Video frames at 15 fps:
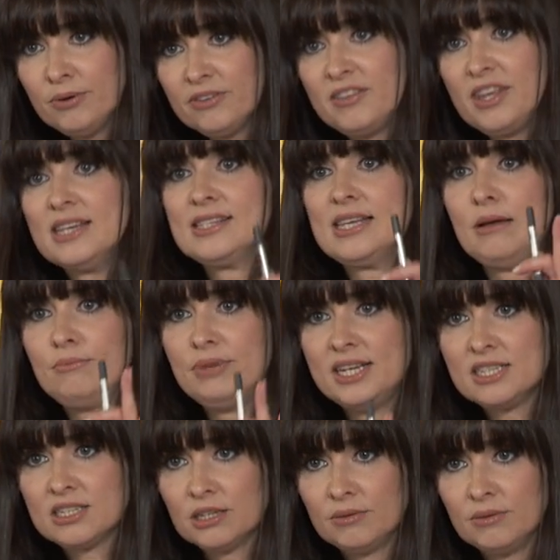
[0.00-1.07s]
of the Assembly
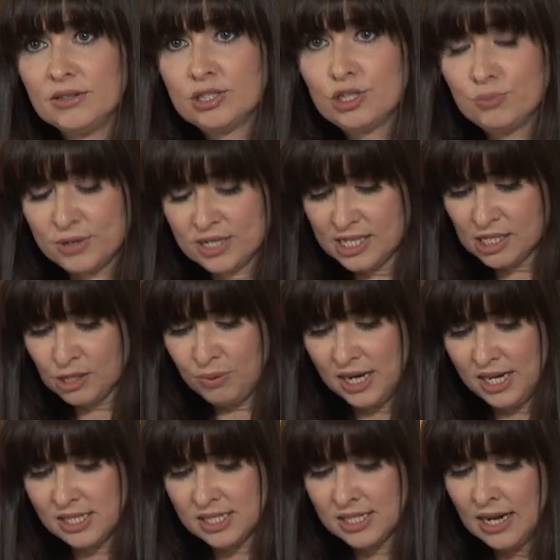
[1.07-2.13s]
to
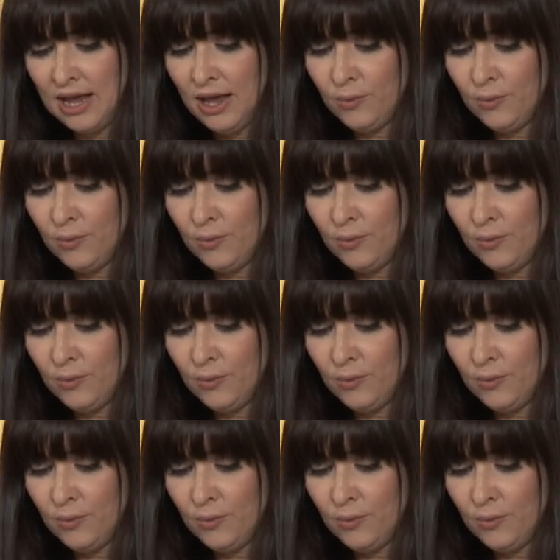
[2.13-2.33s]
participate.